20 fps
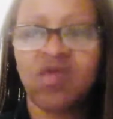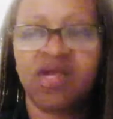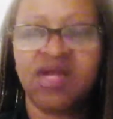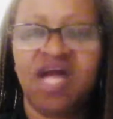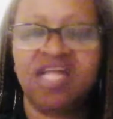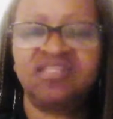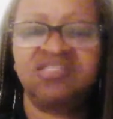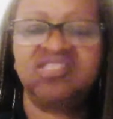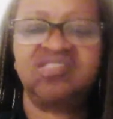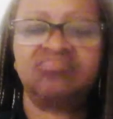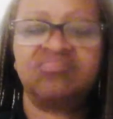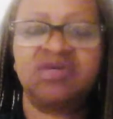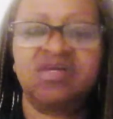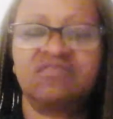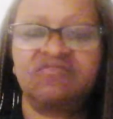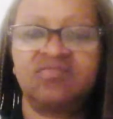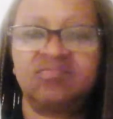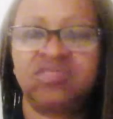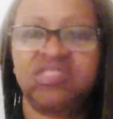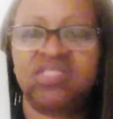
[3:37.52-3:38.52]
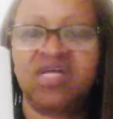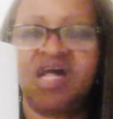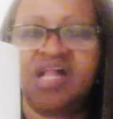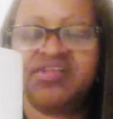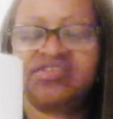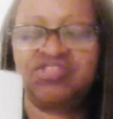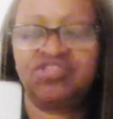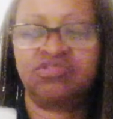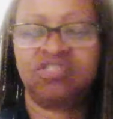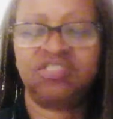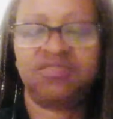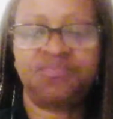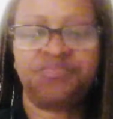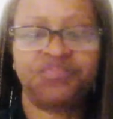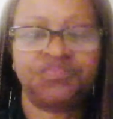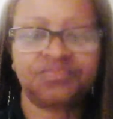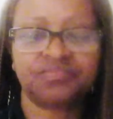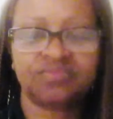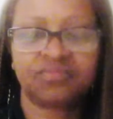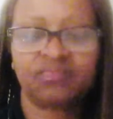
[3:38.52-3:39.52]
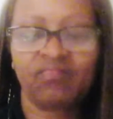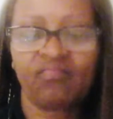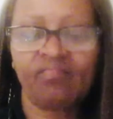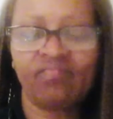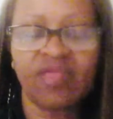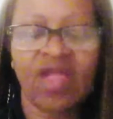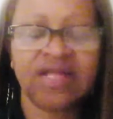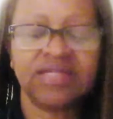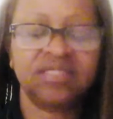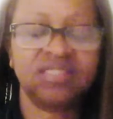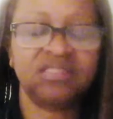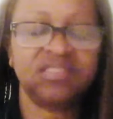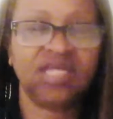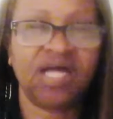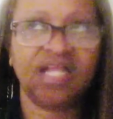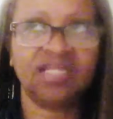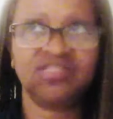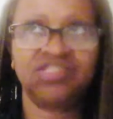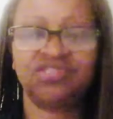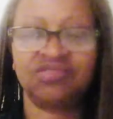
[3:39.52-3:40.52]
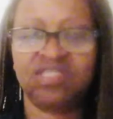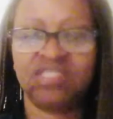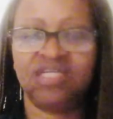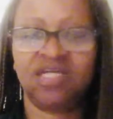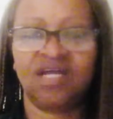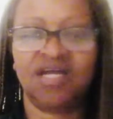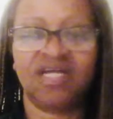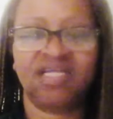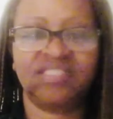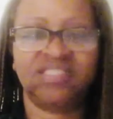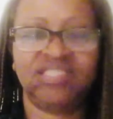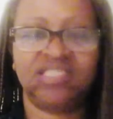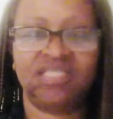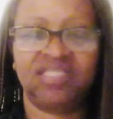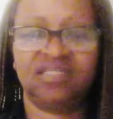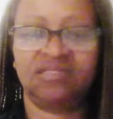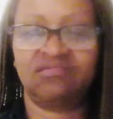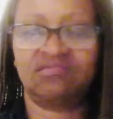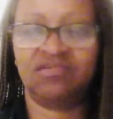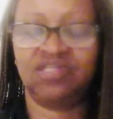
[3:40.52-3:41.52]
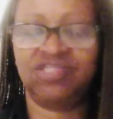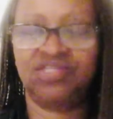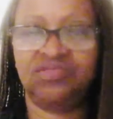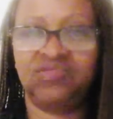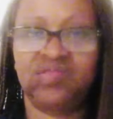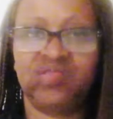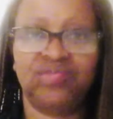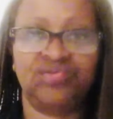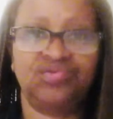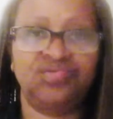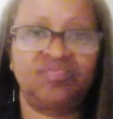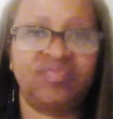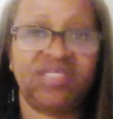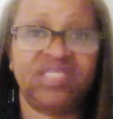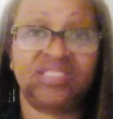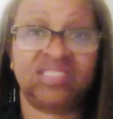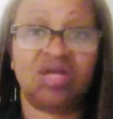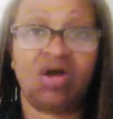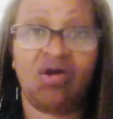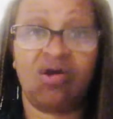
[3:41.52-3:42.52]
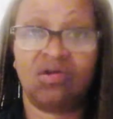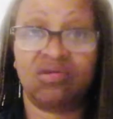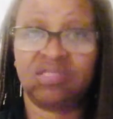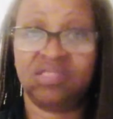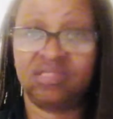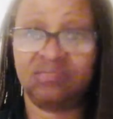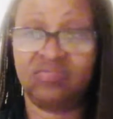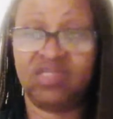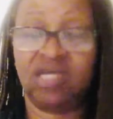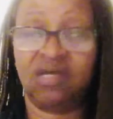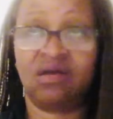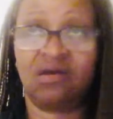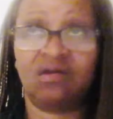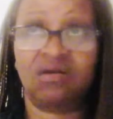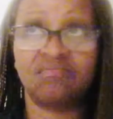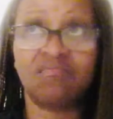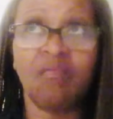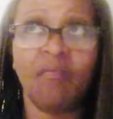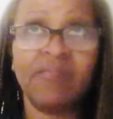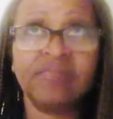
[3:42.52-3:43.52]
Got this mug from the Dollar Tree. Dollar Tree content on YouTube is awesome, y'all.